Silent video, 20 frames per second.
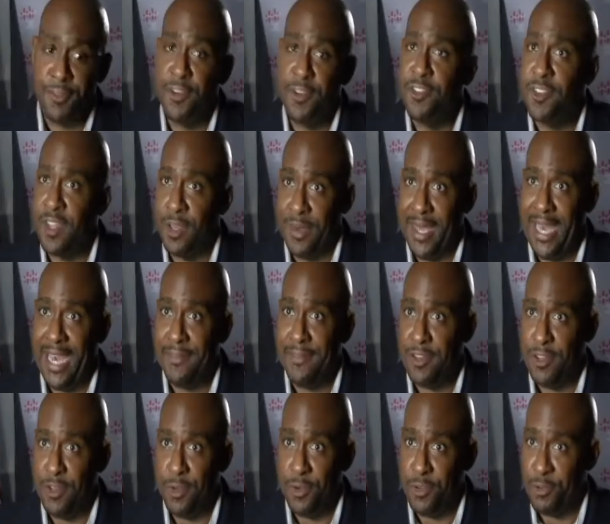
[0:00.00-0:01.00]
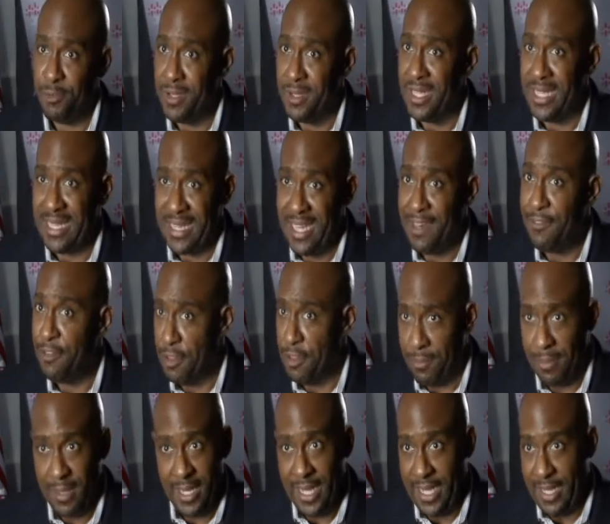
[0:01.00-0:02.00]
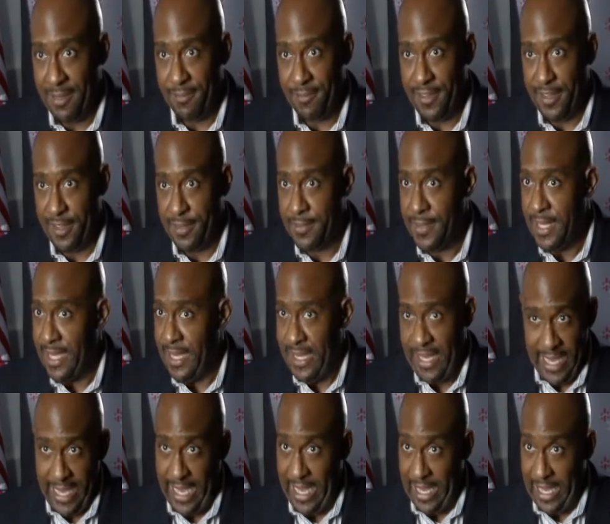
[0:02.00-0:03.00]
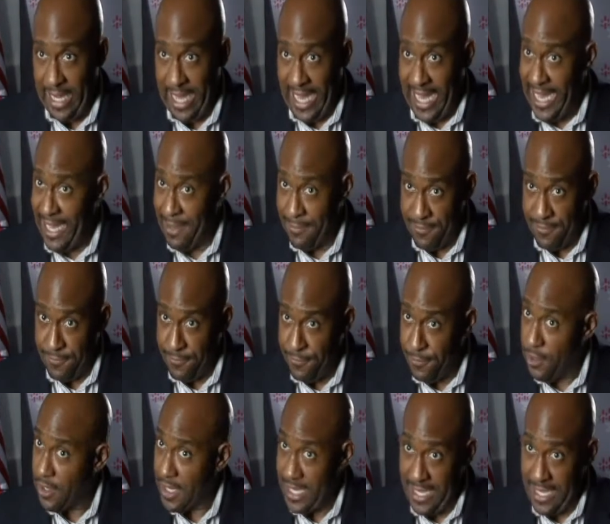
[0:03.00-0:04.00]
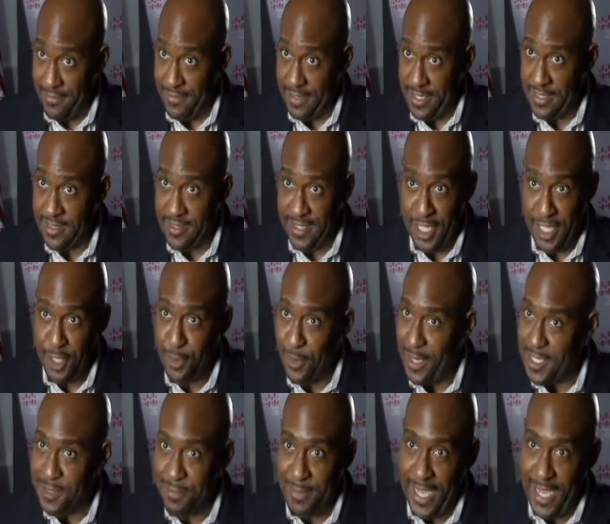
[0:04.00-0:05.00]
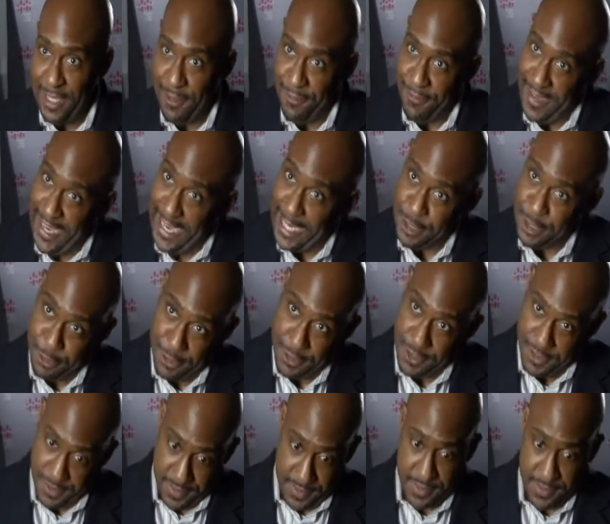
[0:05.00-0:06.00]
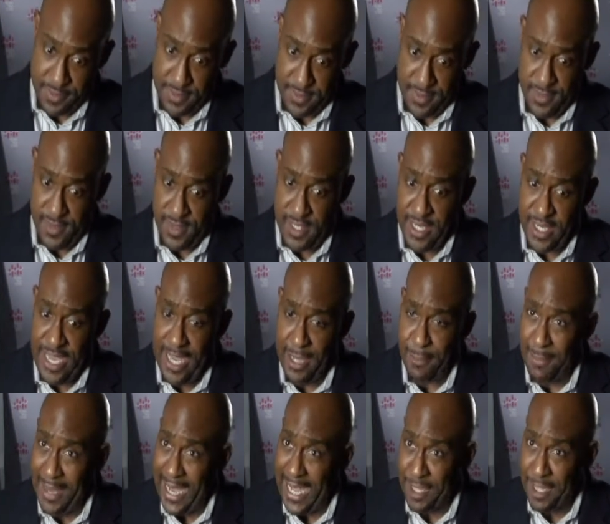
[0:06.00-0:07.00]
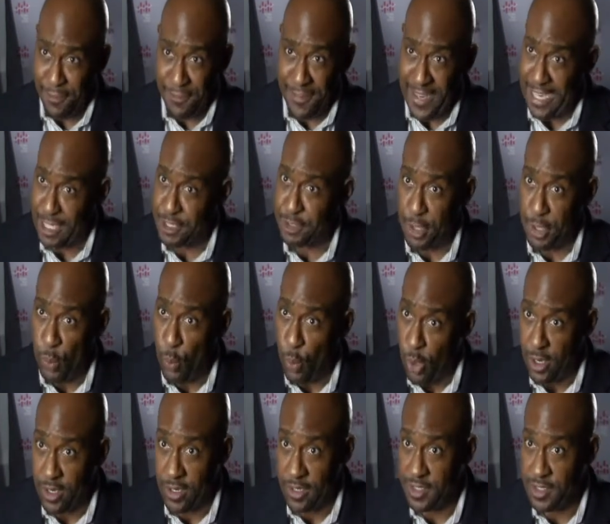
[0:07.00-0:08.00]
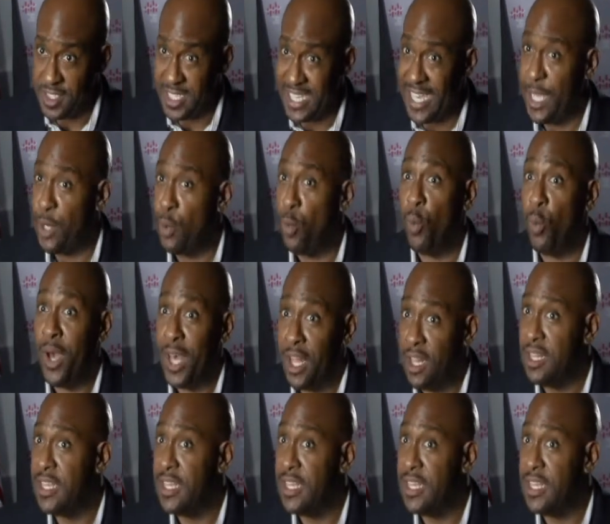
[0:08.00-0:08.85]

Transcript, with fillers: first thing we have to do is really level the playing field. And I have full confidence that U.S. manufacturers and manufacturing workers can well